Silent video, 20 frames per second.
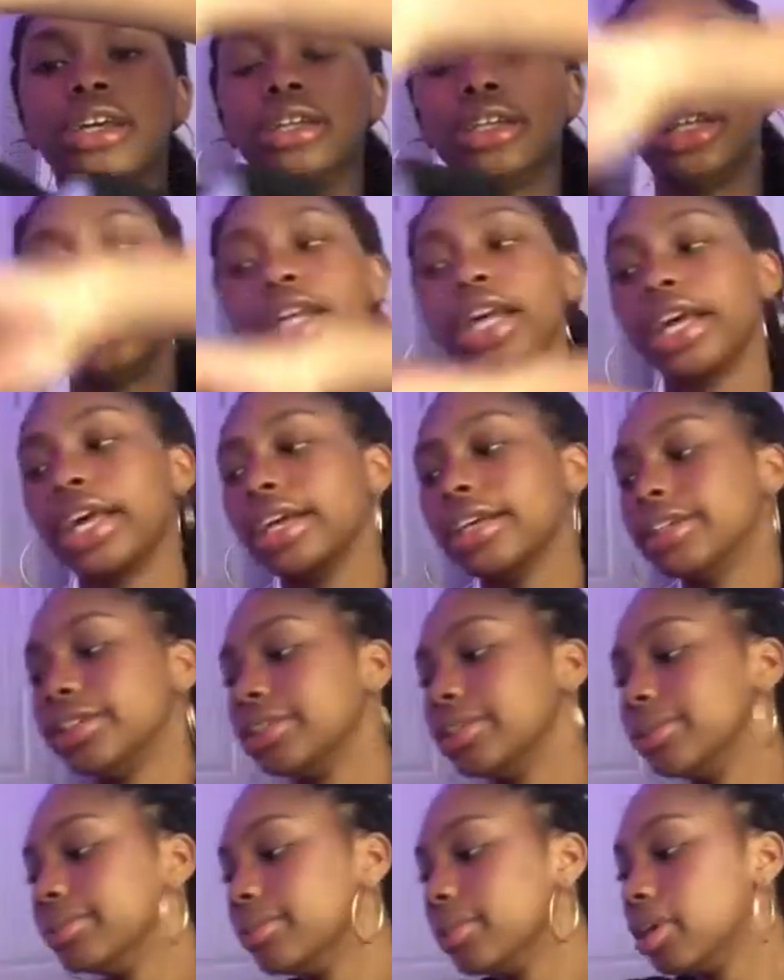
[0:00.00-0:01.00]
deal, I guess.
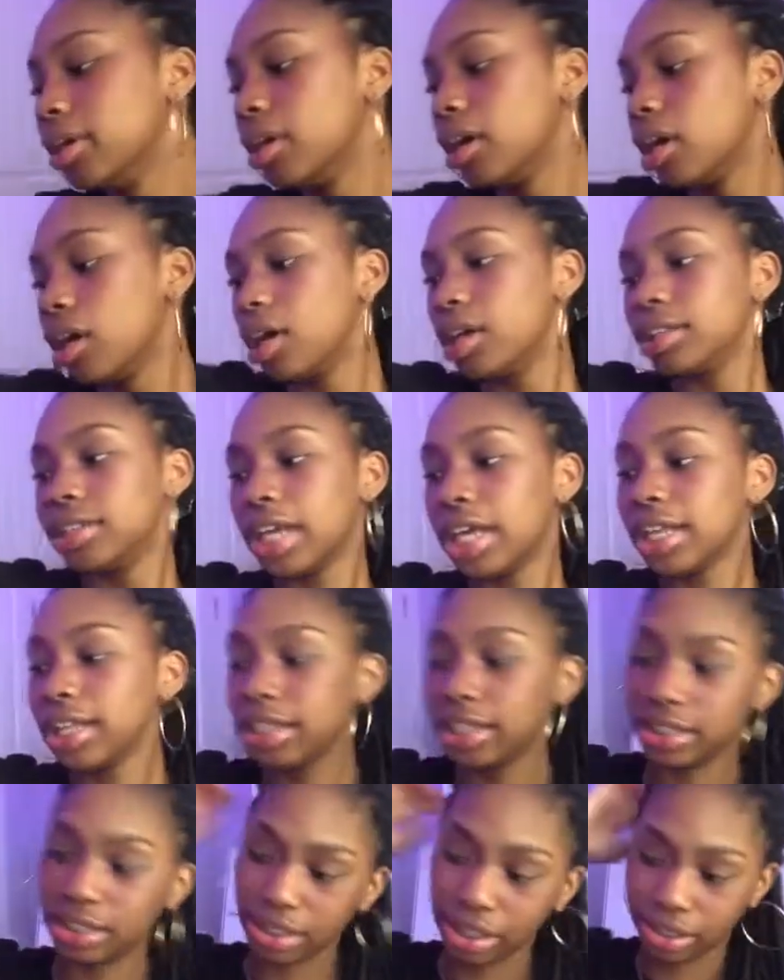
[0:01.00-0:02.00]
Sadly,
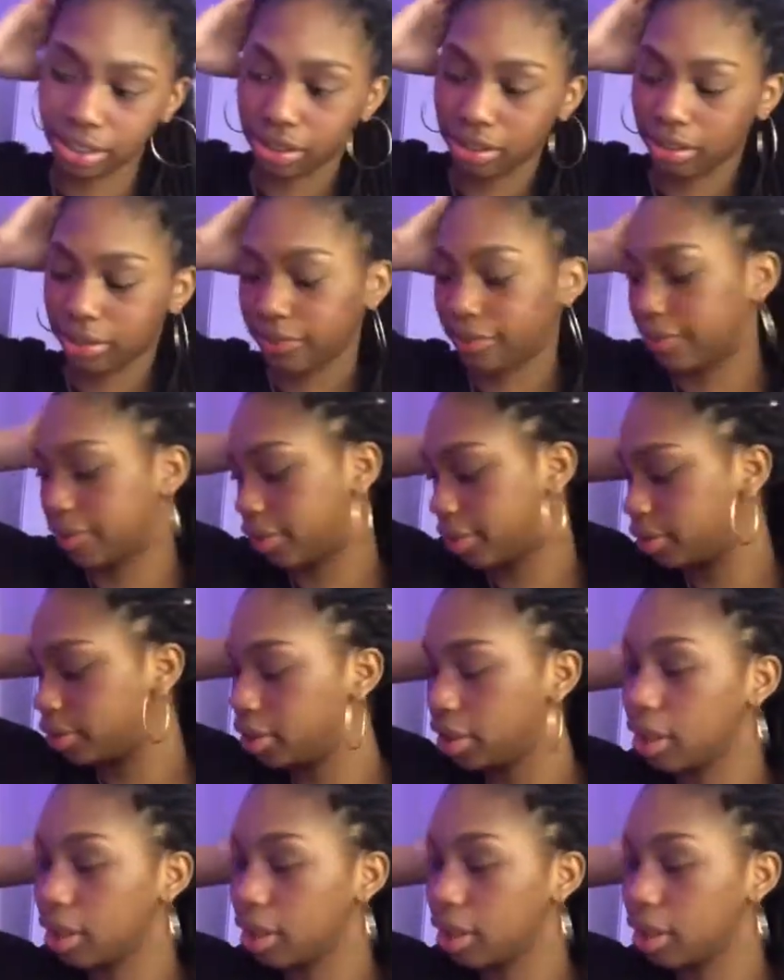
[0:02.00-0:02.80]
there's nothing on the front,